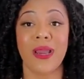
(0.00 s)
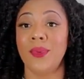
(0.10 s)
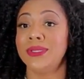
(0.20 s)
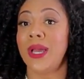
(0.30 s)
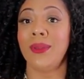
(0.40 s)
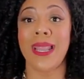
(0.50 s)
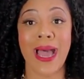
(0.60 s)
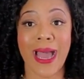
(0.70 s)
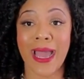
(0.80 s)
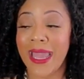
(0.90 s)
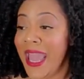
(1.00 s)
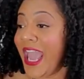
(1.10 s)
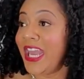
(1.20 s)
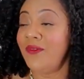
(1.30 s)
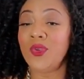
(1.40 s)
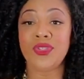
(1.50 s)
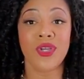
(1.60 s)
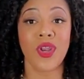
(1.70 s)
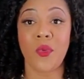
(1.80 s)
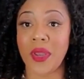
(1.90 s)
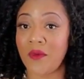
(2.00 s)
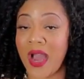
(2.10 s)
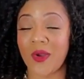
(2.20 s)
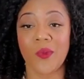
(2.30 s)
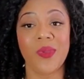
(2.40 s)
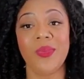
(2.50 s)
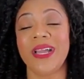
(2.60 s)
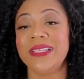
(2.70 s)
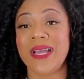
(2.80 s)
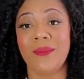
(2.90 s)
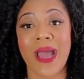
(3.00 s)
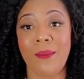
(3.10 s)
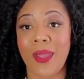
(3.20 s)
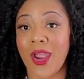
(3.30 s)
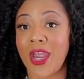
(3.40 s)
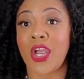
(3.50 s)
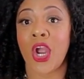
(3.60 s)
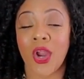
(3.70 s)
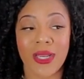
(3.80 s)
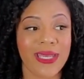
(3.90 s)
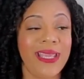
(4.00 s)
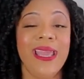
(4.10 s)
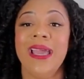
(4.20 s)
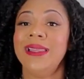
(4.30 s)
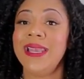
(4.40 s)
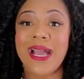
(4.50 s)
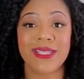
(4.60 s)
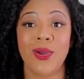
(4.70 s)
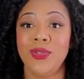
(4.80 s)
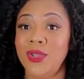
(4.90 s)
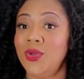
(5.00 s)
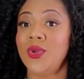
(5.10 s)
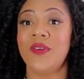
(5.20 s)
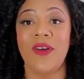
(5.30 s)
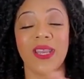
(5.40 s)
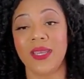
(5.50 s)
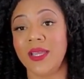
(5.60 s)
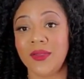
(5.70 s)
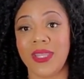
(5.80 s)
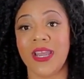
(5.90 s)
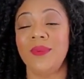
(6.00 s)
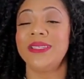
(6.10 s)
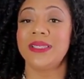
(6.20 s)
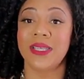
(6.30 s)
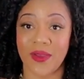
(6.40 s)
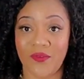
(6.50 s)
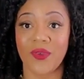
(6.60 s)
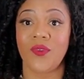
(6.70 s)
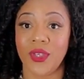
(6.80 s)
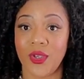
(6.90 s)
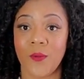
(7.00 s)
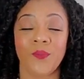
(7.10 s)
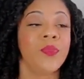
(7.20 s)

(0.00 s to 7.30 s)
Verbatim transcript: numbers don't lie. And if you still don't want to rock with me because I'm not married currently, then that's on you. You can find another therapist that's a good fit for you.